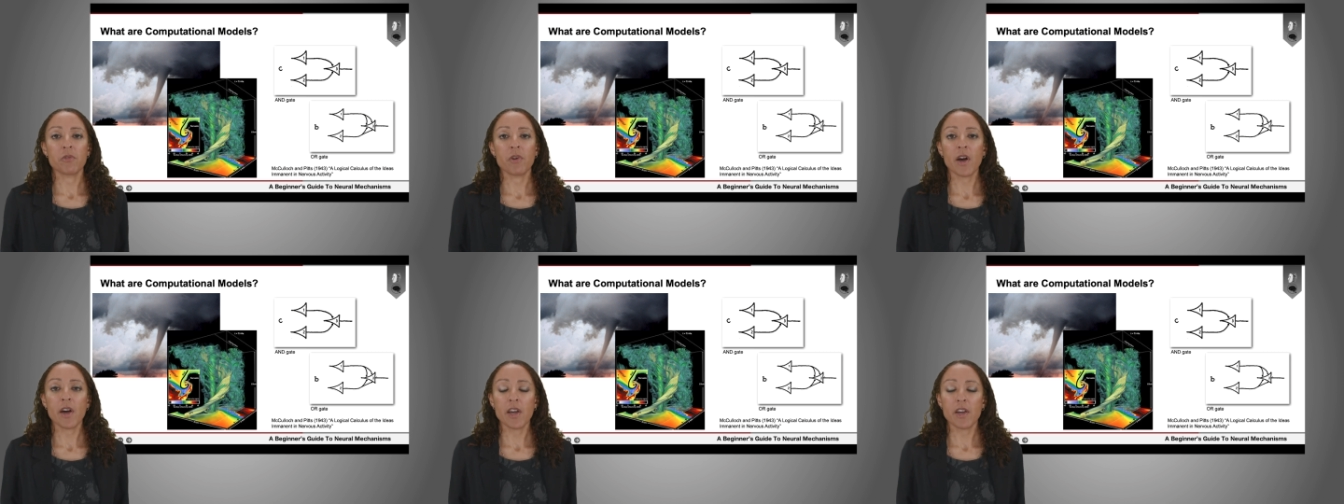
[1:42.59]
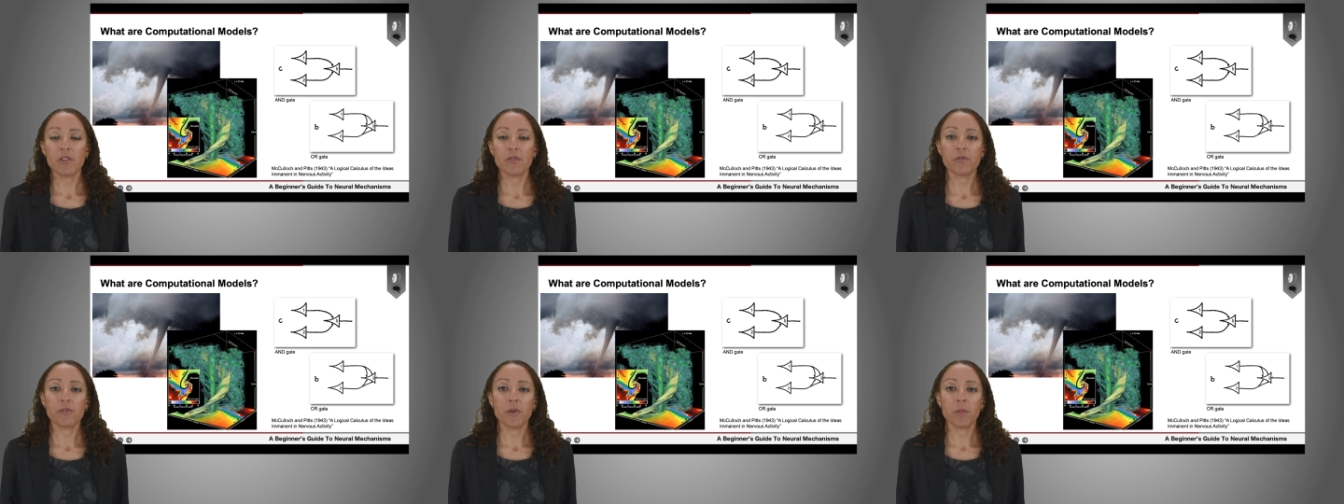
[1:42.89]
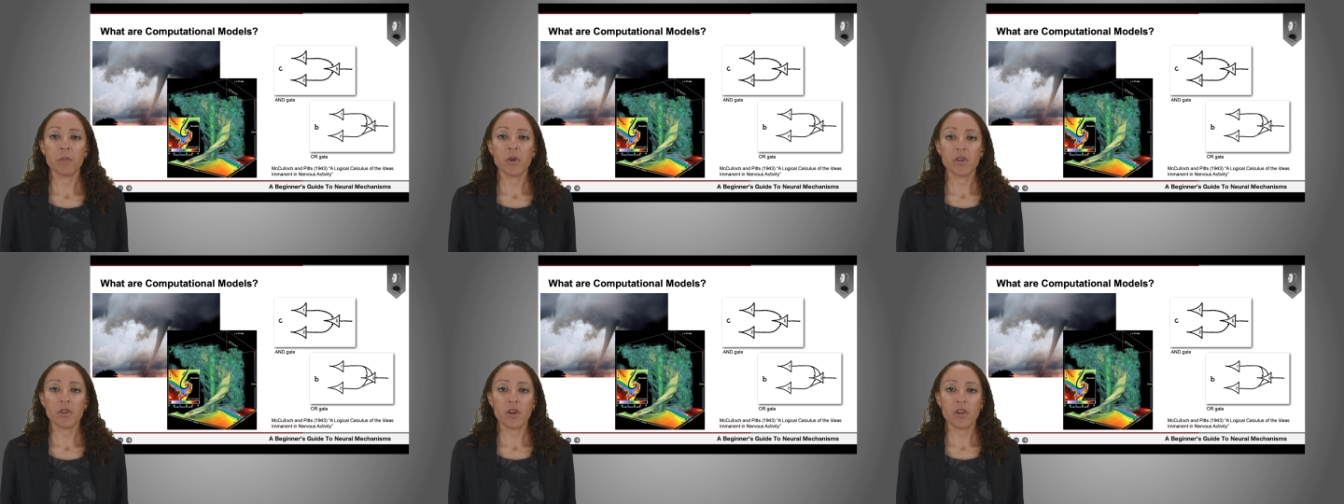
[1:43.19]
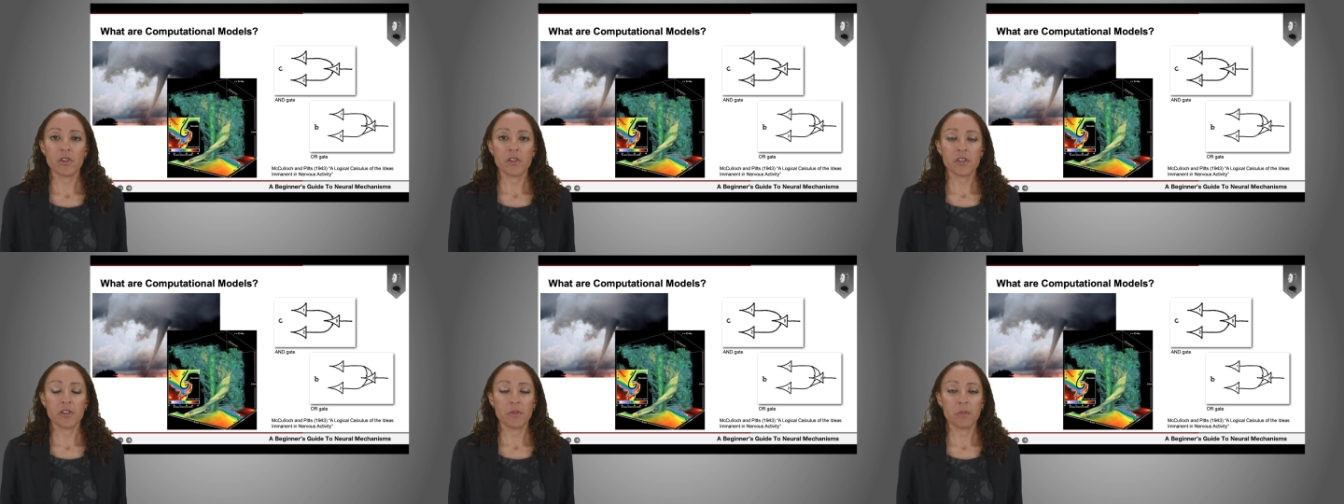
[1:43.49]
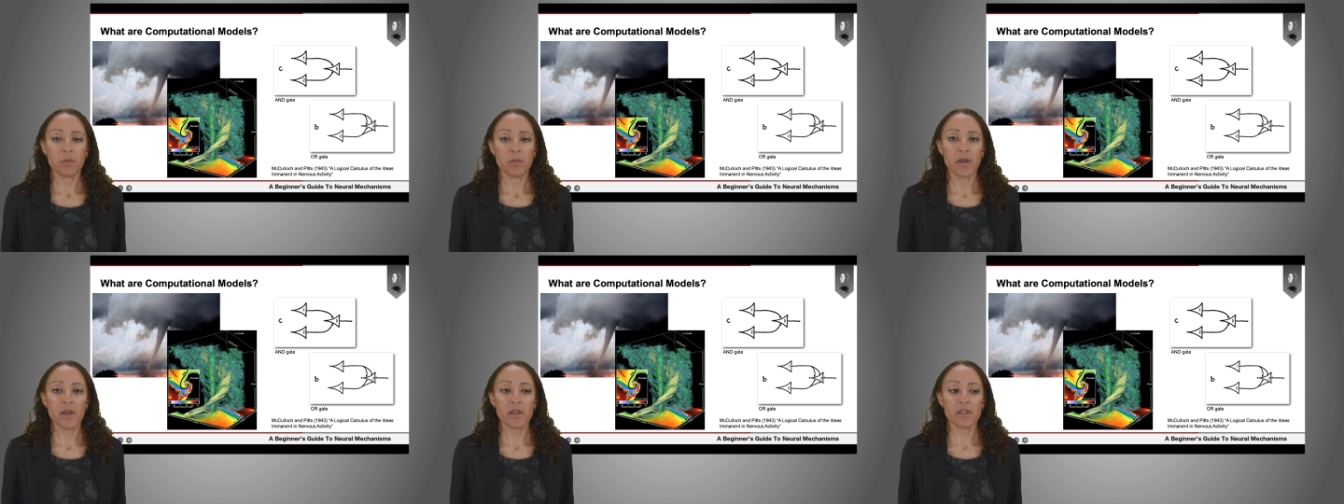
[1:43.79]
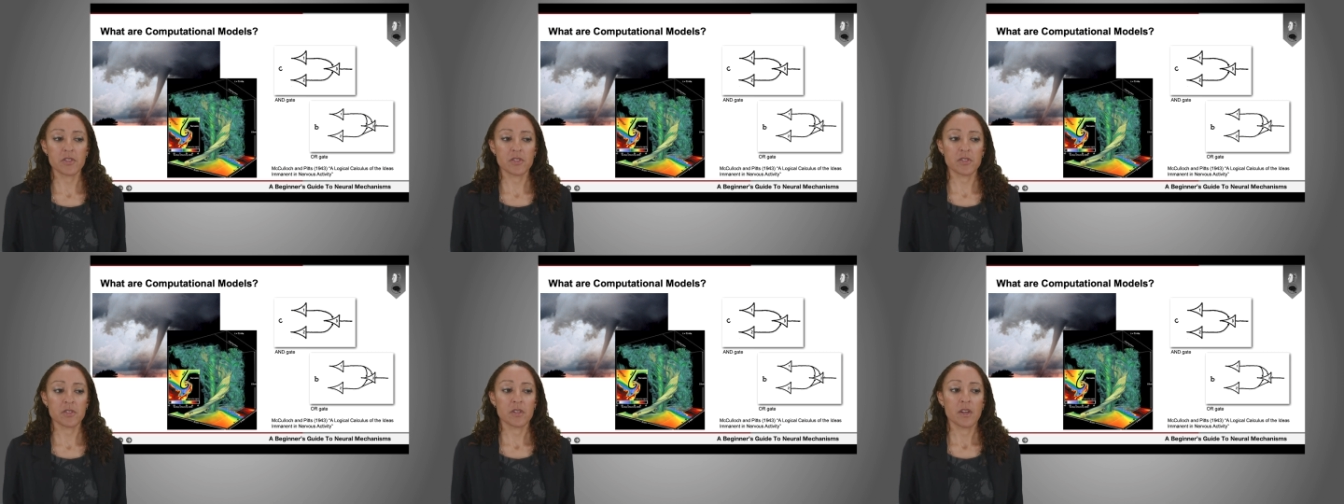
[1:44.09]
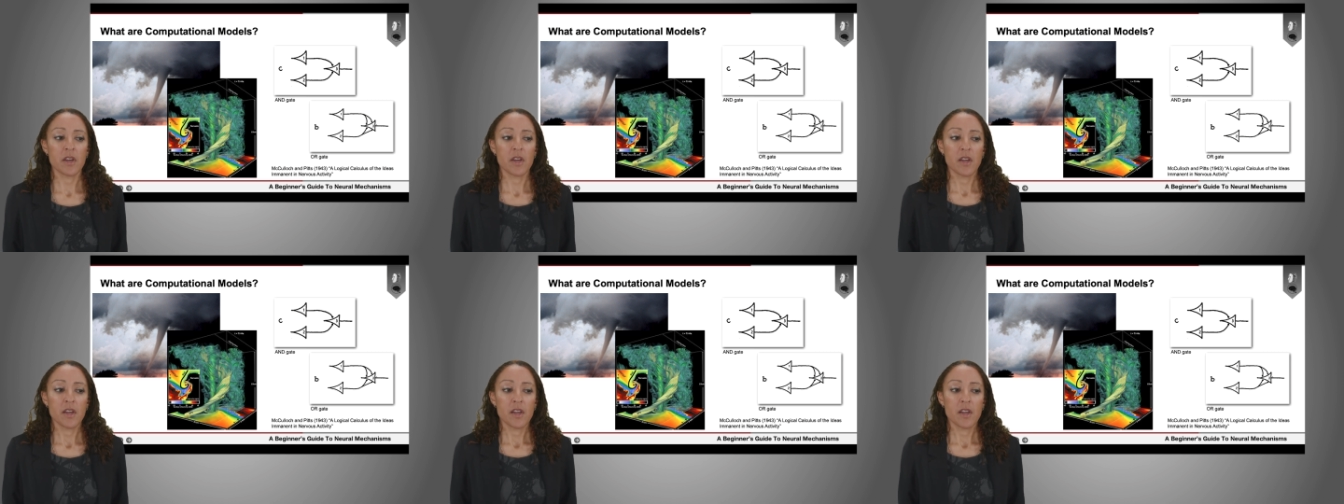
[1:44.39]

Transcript: right from McCulloch and Pitts